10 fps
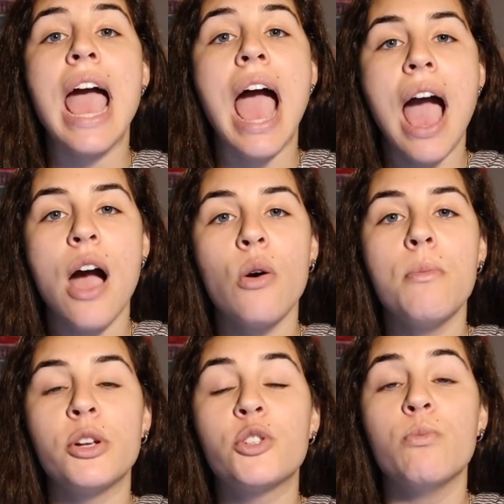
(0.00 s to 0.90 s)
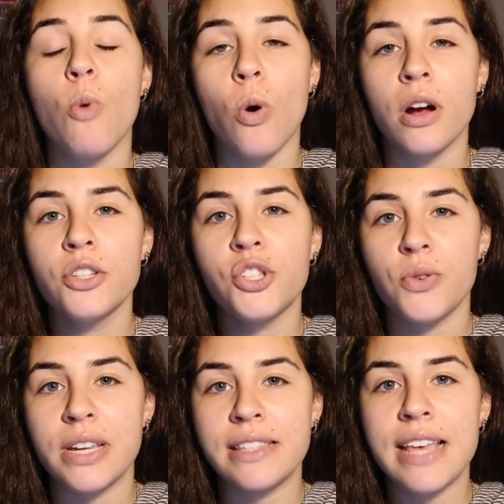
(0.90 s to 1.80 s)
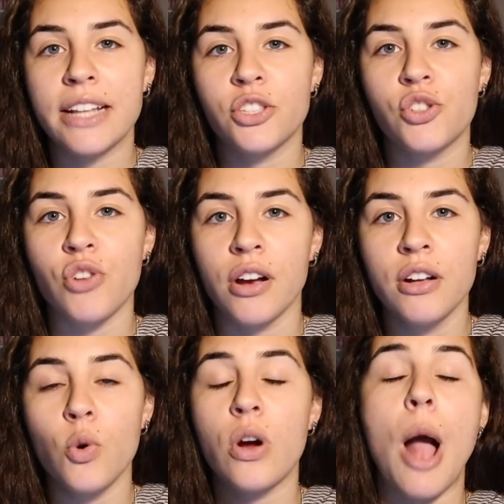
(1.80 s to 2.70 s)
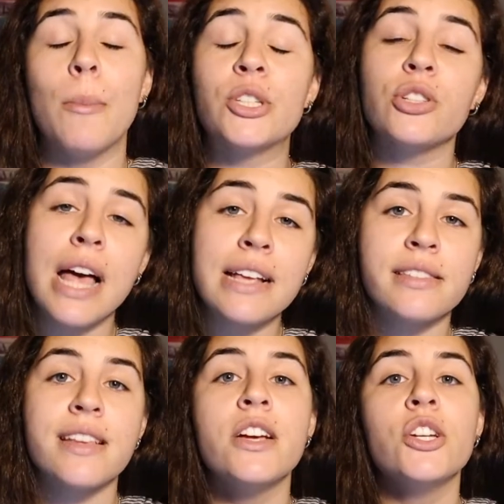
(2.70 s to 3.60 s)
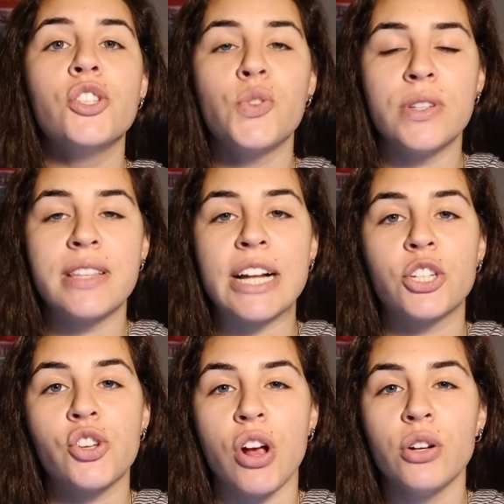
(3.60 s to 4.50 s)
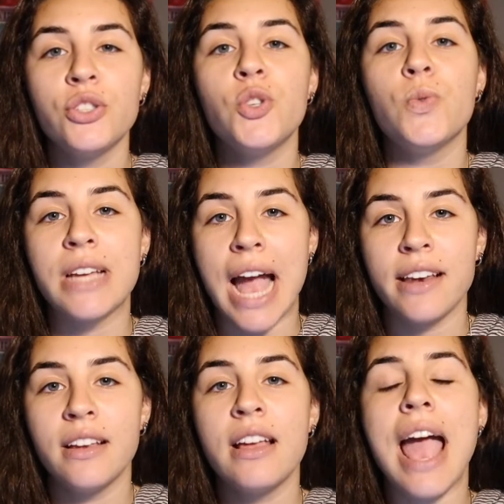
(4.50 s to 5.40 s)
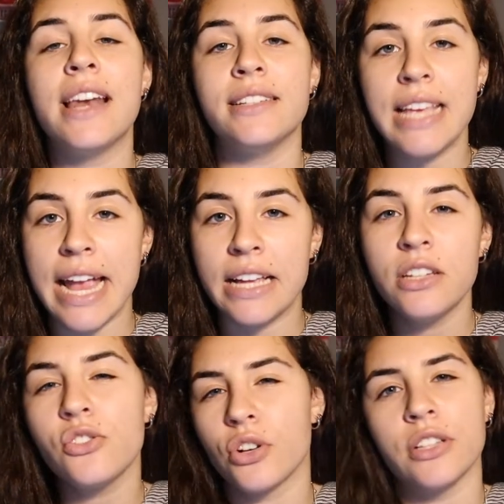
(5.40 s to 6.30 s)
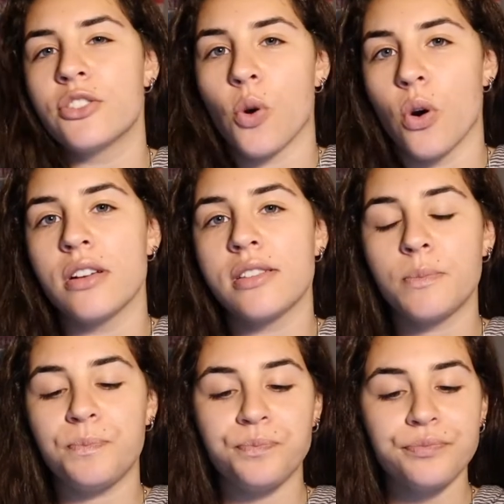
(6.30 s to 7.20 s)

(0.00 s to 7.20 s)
how much more students had to struggle or how much less students had to struggle to get and attain certain scores.